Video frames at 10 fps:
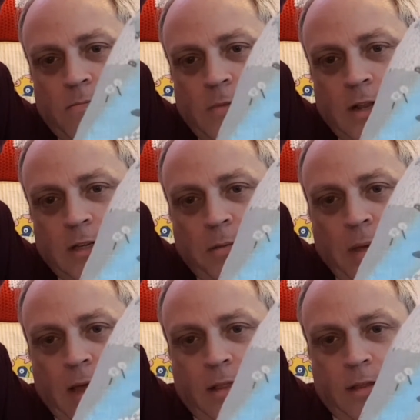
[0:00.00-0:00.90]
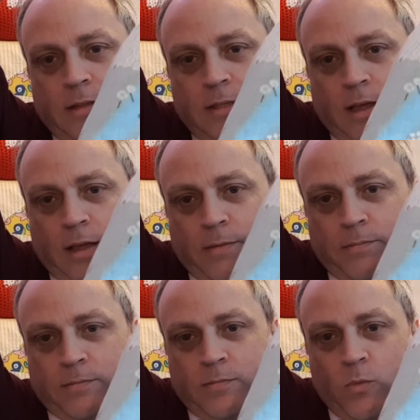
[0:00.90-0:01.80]
knitting bag that
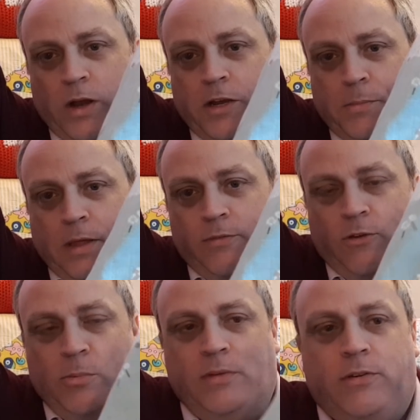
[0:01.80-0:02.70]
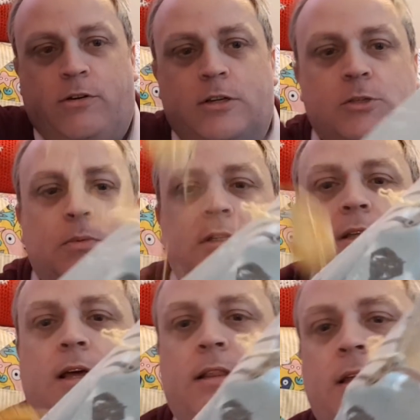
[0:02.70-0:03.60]
Wendy made for me for Christmas,
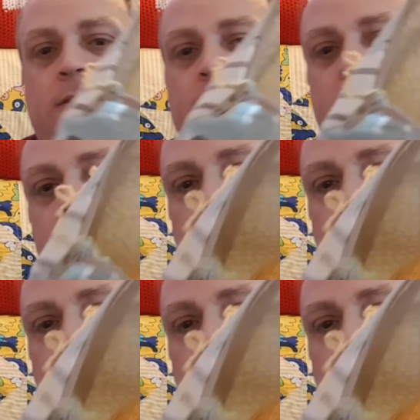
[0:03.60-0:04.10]
and they fit